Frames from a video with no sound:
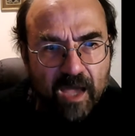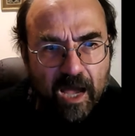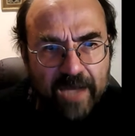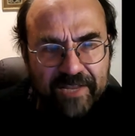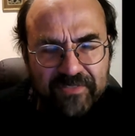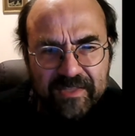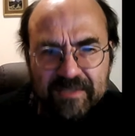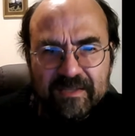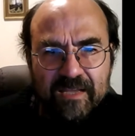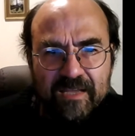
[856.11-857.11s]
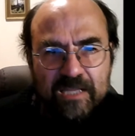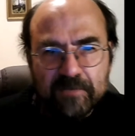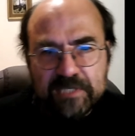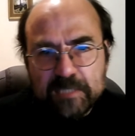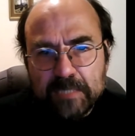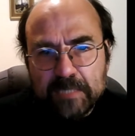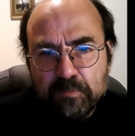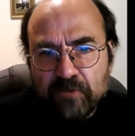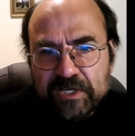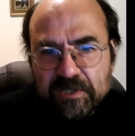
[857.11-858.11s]
And I think there is some
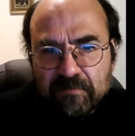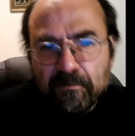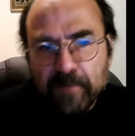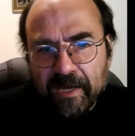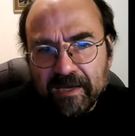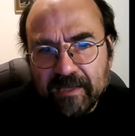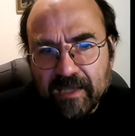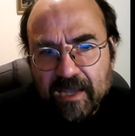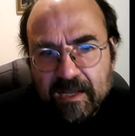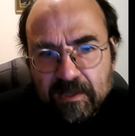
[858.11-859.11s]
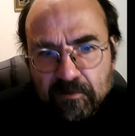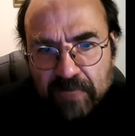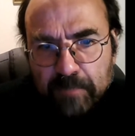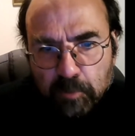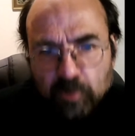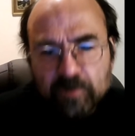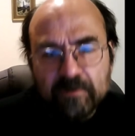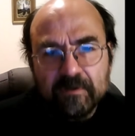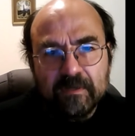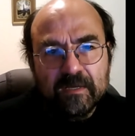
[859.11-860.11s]
inspiration for that in the Red Book.
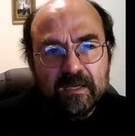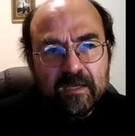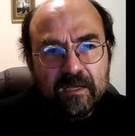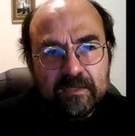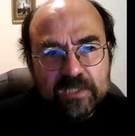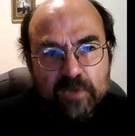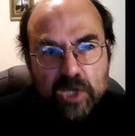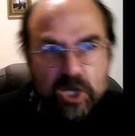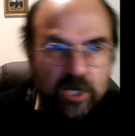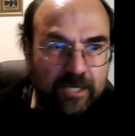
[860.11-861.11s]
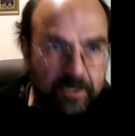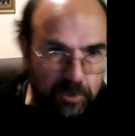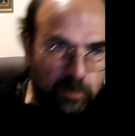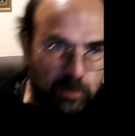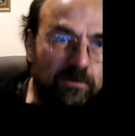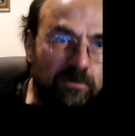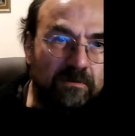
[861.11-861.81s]
So the earlier Jung